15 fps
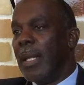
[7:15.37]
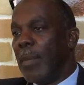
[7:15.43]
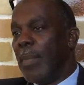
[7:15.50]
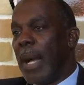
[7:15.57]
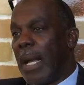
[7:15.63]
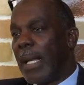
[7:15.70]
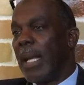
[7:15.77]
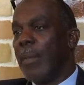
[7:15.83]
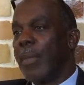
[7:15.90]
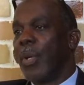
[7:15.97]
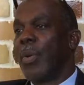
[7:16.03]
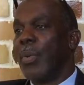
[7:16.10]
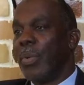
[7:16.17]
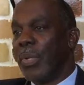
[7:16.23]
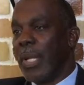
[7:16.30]
Did he buy
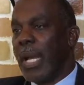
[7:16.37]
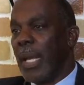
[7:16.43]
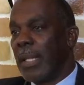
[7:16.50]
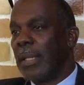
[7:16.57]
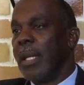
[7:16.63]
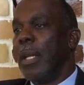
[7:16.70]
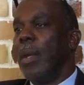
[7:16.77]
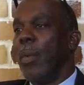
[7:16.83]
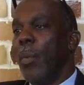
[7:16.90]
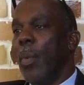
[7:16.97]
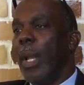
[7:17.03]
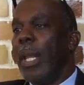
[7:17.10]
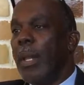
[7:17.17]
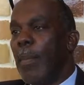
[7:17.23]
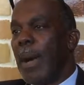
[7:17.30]
chemicals? Yes.
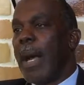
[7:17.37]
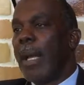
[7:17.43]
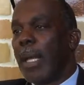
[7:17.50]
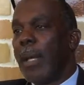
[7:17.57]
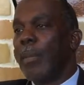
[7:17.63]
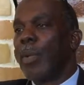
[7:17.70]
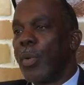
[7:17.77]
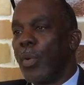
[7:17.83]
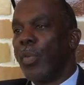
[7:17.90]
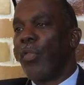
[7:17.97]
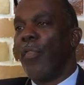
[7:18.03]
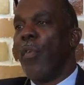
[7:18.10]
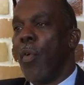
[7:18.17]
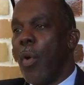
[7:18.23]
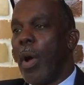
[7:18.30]
What did he buy chemicals
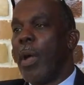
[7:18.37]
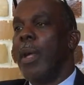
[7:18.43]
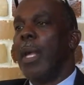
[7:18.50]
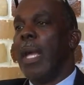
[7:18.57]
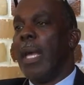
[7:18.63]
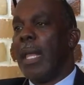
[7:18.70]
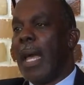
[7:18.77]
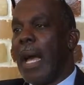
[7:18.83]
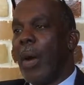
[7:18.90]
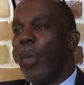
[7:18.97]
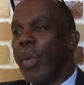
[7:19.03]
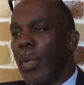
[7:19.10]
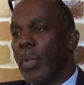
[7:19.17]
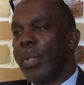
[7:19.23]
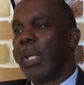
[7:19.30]
for? And how
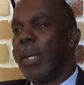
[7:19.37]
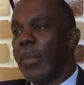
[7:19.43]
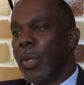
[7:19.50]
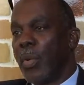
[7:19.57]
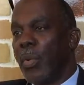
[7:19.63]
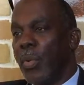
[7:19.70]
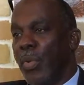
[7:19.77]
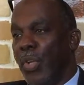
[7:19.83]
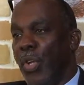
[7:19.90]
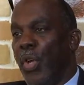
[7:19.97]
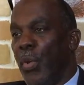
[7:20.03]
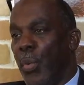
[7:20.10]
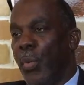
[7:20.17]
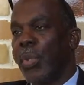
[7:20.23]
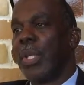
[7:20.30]
were those chemicals
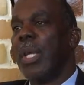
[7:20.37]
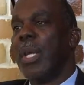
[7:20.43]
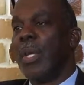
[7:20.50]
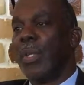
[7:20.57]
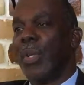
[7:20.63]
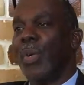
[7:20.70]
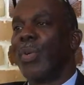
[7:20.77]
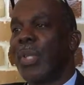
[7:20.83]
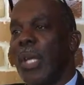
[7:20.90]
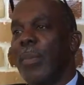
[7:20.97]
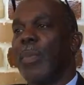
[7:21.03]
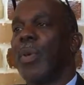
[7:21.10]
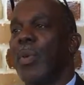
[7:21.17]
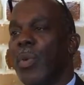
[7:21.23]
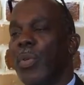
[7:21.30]
used? Those
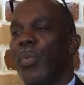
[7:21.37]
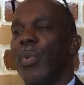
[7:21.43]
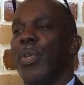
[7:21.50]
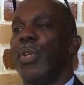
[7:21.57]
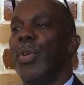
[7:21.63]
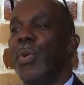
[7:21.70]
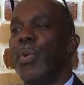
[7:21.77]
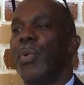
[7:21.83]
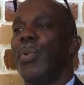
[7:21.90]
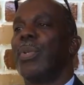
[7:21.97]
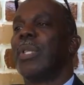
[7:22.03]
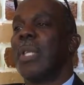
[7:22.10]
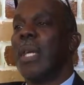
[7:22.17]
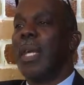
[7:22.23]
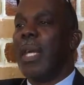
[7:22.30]
chemicals were
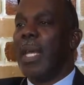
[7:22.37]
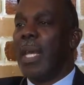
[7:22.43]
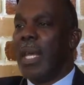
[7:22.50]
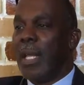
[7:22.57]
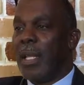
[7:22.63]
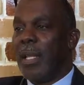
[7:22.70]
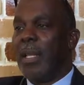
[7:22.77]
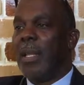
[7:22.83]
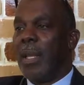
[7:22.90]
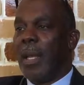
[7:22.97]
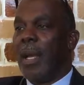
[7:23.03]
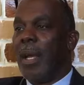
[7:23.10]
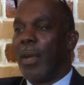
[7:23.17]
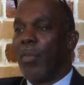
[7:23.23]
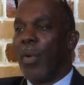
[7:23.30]
used in
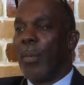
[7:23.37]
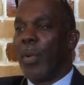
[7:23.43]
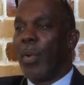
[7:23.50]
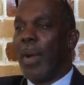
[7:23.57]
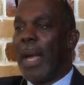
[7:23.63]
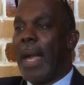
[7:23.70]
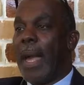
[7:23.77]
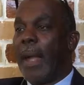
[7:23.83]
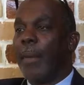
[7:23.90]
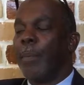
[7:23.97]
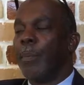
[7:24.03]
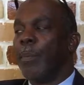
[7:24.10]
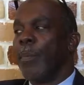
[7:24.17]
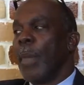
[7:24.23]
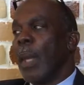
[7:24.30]
a criminal act.
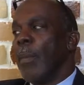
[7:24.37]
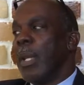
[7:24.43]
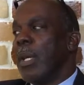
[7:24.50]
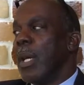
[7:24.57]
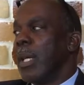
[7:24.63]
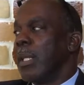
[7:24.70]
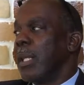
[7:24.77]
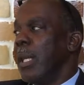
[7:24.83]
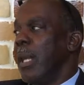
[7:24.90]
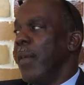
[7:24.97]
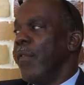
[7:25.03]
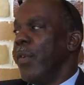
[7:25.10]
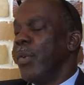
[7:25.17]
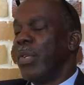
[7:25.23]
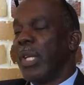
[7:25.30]
Because
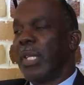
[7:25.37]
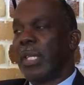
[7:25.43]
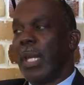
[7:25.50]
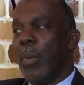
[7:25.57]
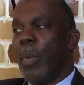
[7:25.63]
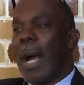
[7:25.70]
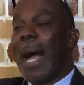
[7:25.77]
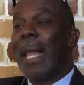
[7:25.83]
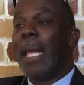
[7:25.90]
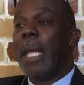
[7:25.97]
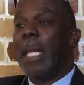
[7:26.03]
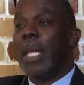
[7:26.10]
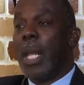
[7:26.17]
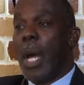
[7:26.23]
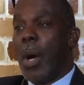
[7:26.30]
if you just say, well, I
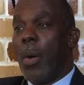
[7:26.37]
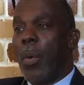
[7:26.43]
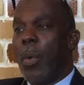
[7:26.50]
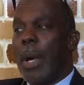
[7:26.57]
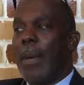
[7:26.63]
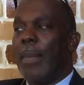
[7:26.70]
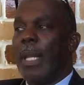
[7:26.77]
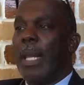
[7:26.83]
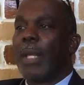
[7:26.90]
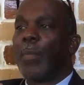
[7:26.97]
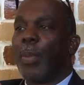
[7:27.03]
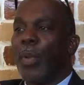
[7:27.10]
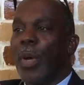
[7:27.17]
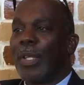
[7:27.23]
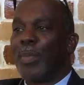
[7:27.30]
didn't know, I mean, that's
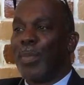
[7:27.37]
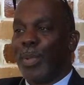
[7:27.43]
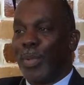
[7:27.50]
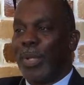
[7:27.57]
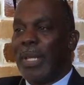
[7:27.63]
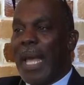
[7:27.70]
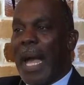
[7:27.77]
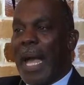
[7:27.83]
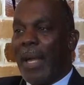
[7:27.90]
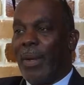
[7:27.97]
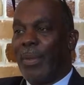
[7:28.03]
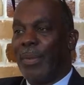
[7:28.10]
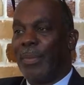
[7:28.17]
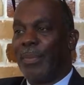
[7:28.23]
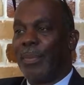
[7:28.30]
plausible denial.